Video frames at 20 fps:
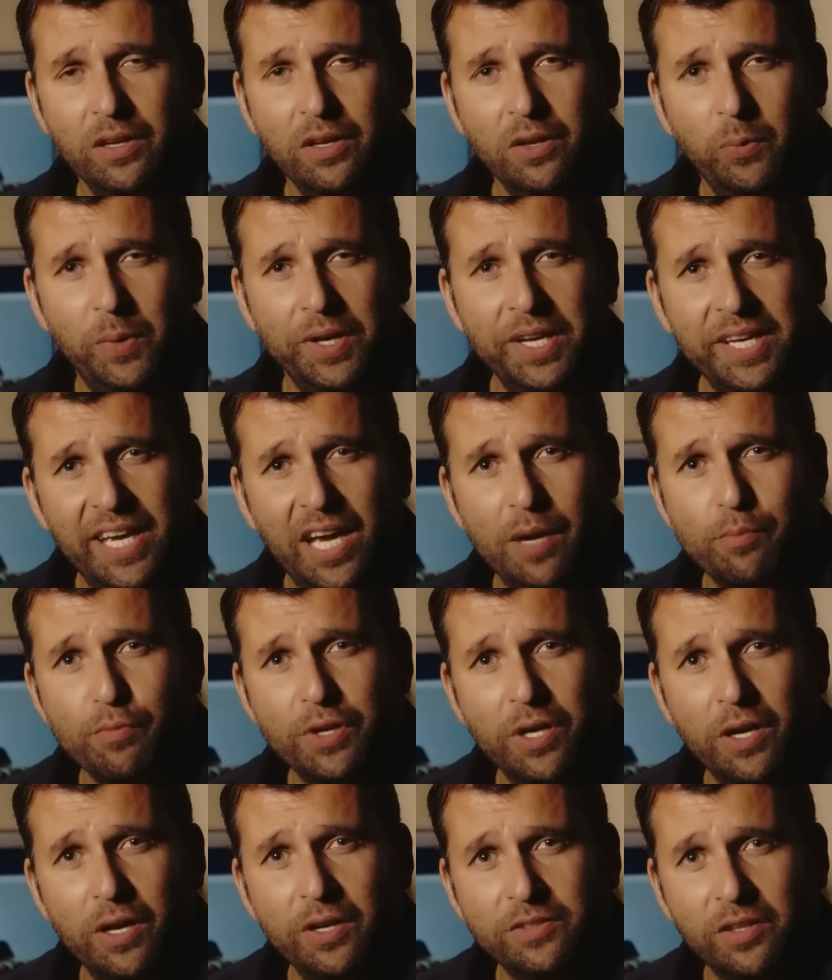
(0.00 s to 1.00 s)
When the camera
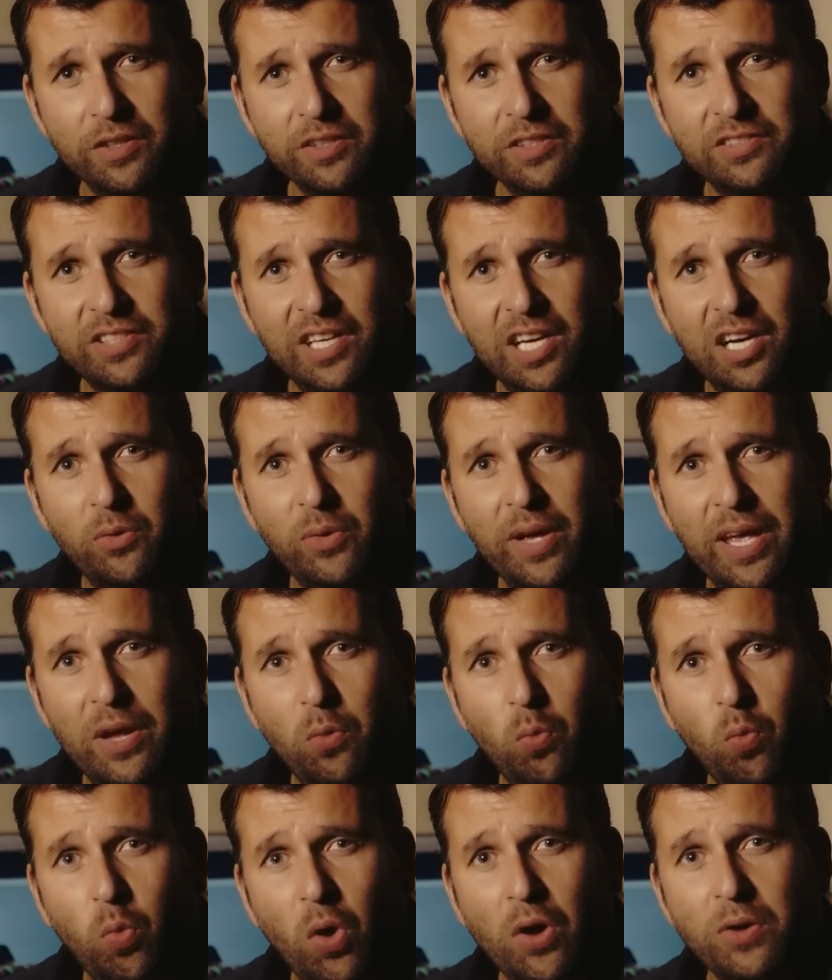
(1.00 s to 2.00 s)
goes on sale, it
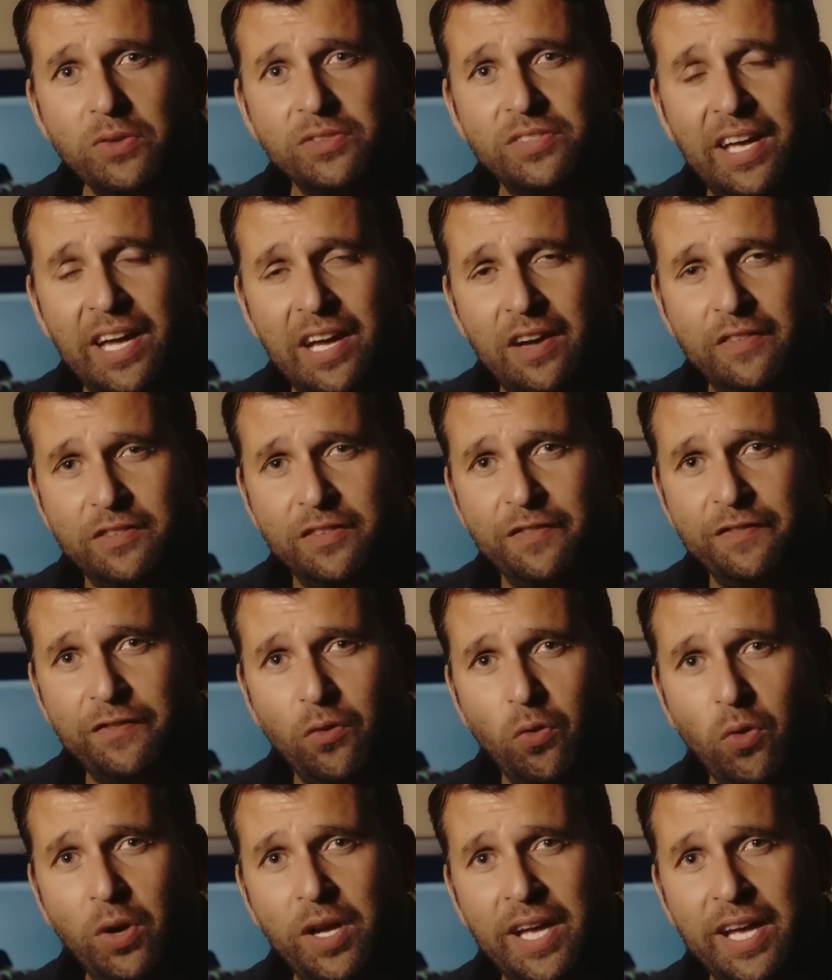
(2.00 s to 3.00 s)
won't have the
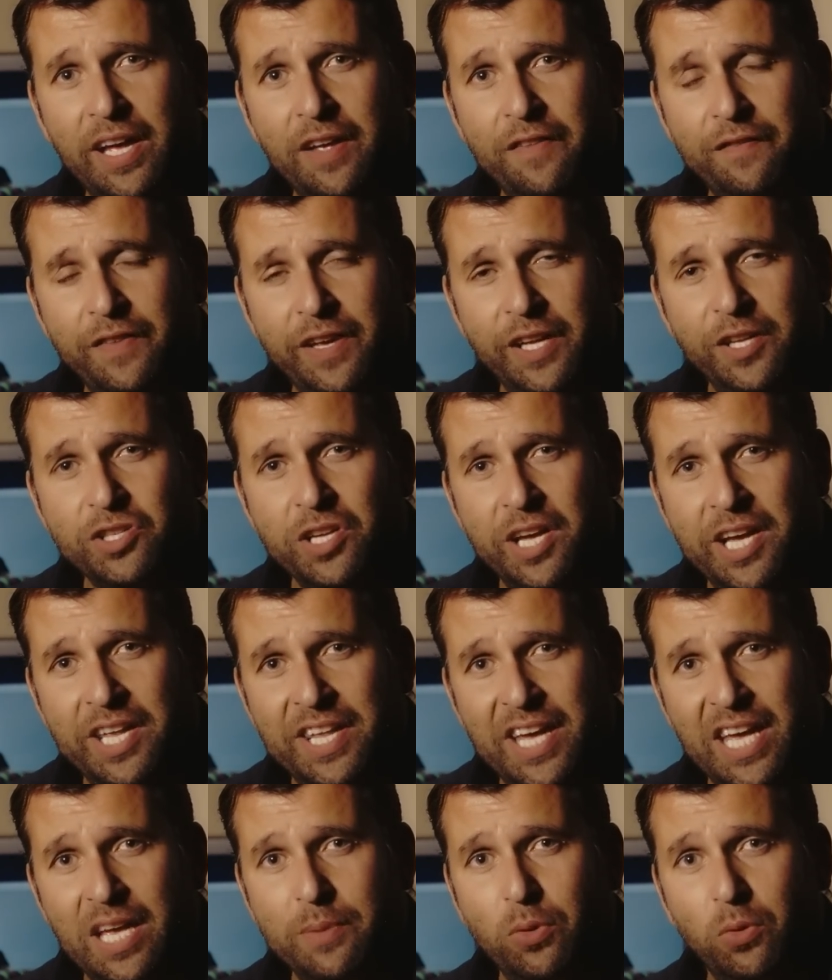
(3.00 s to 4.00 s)
4K feature
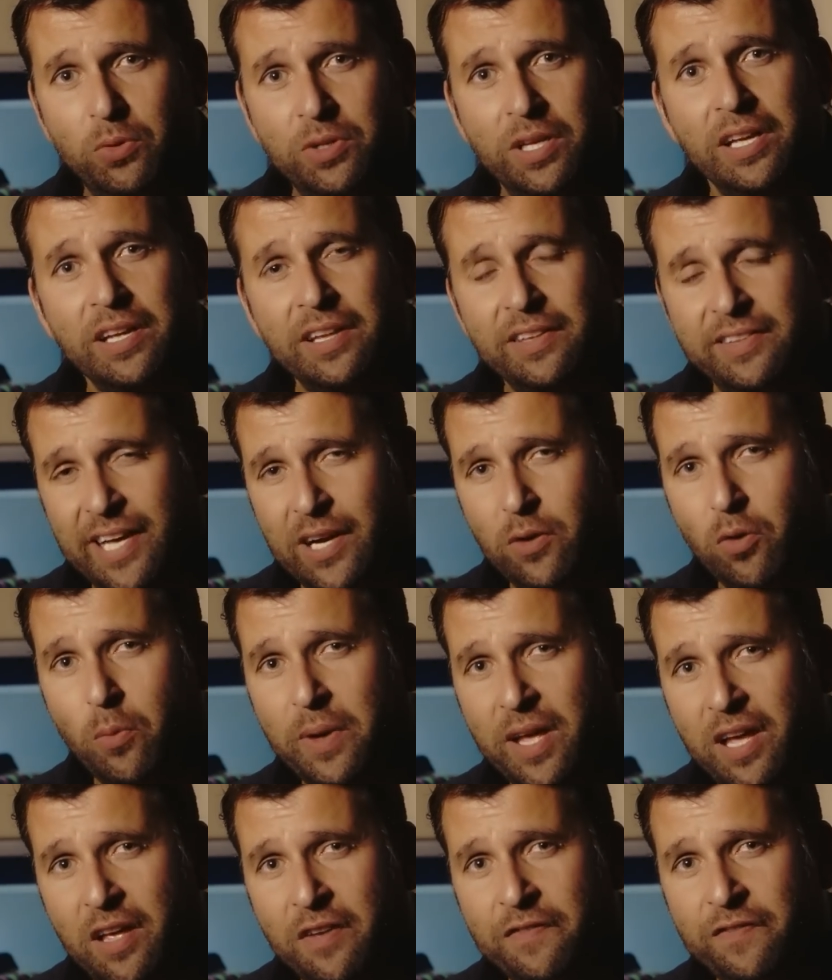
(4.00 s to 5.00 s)
enabled. That will
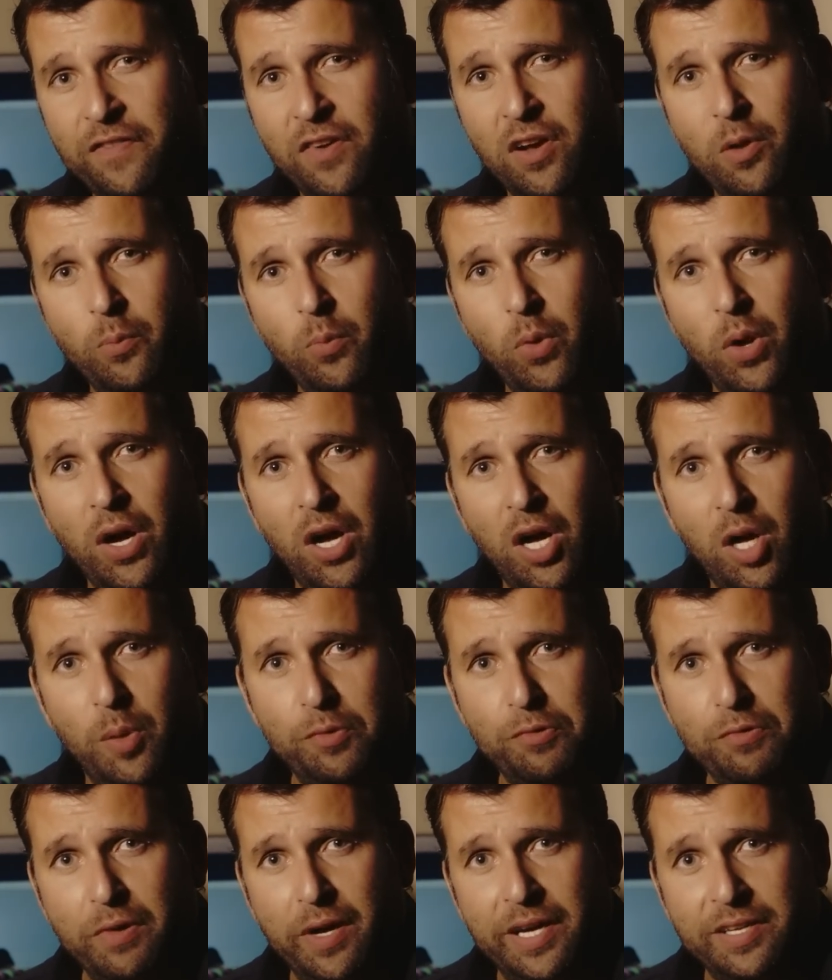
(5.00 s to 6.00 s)
be a firmware
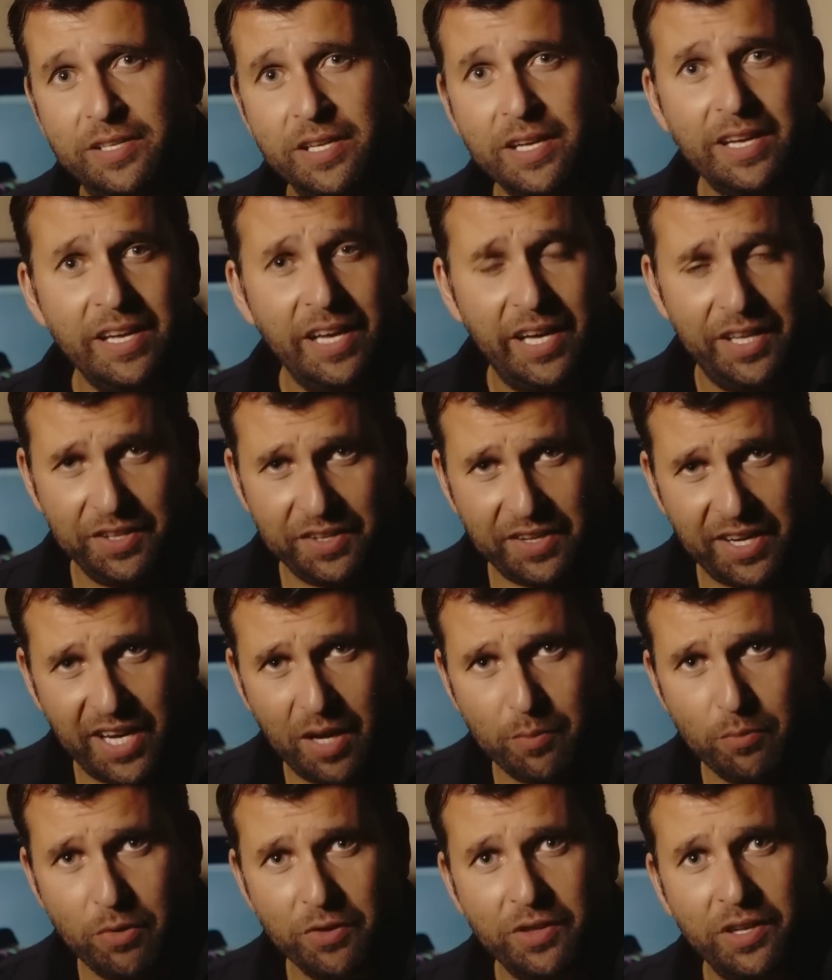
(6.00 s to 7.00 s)
upgrade, and the
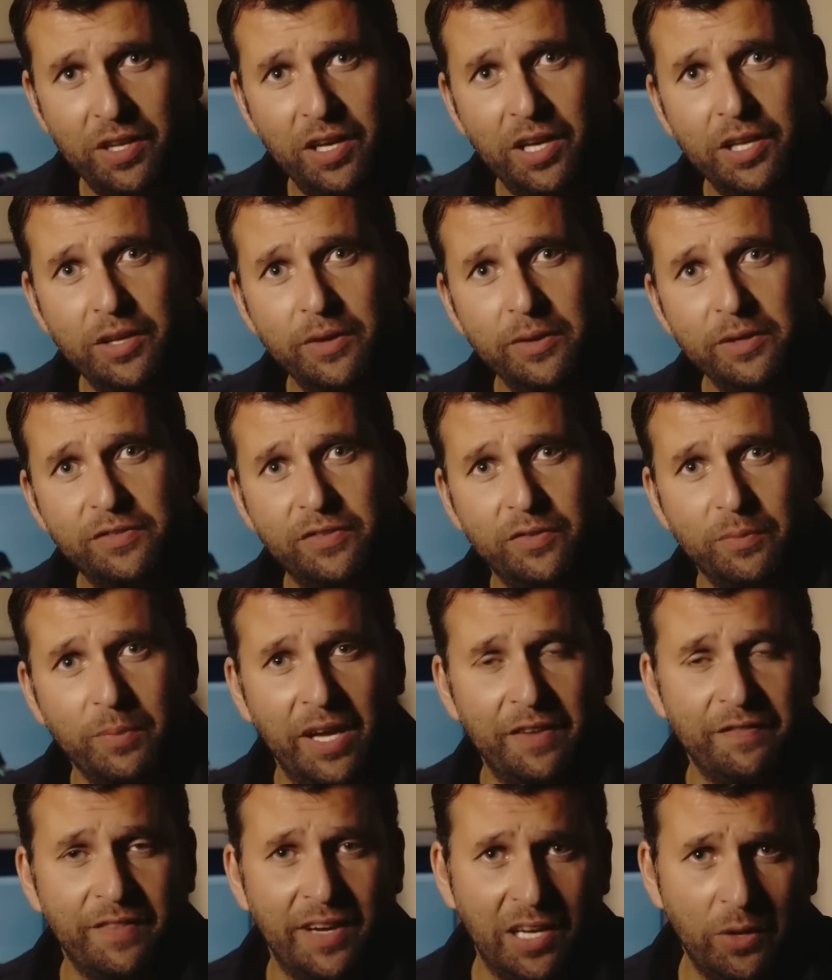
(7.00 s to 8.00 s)
camera that I used for my
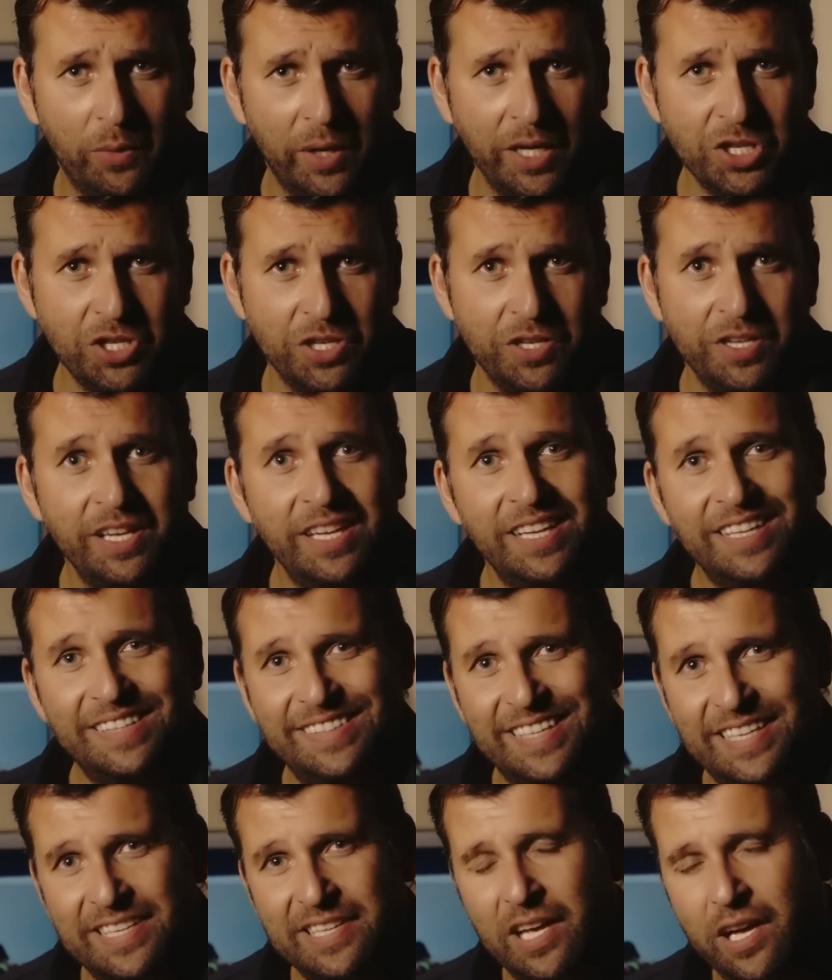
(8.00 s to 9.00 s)
evaluation
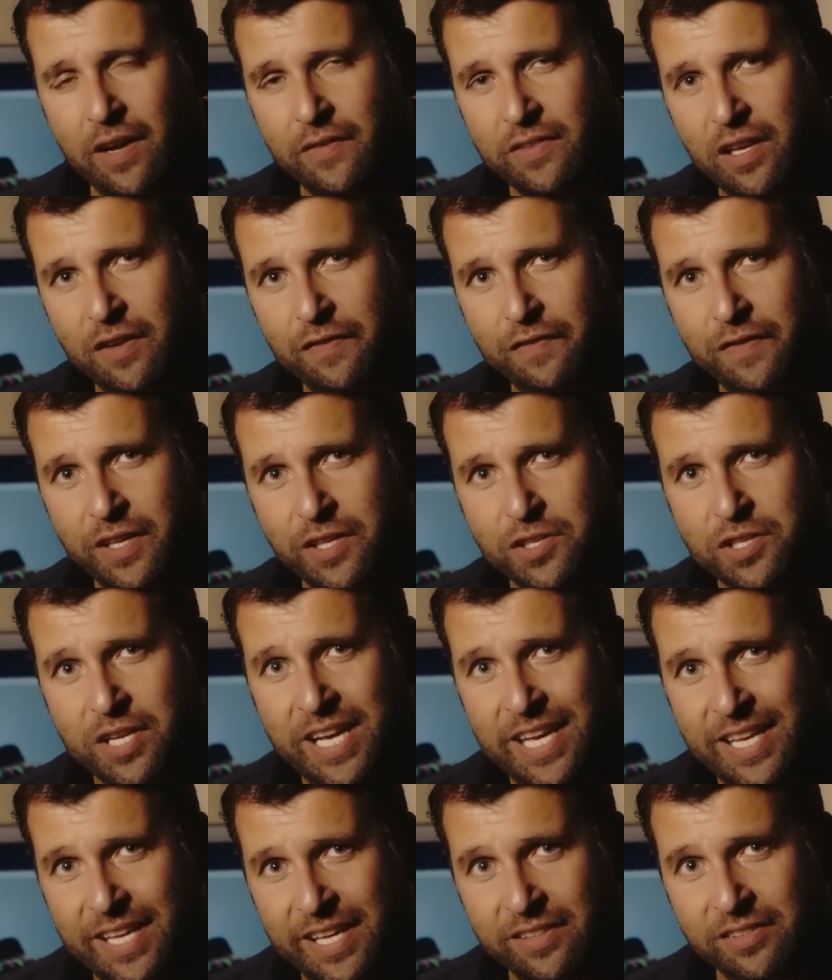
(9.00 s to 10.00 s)
didn't have that feature
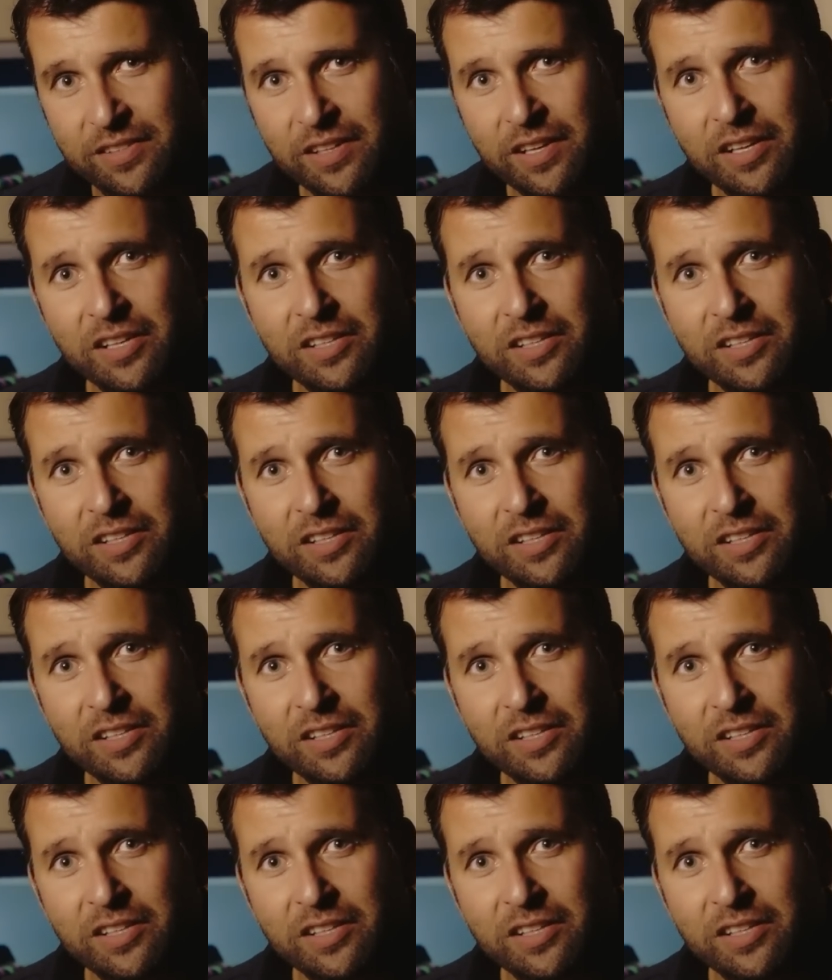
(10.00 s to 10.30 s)
in it.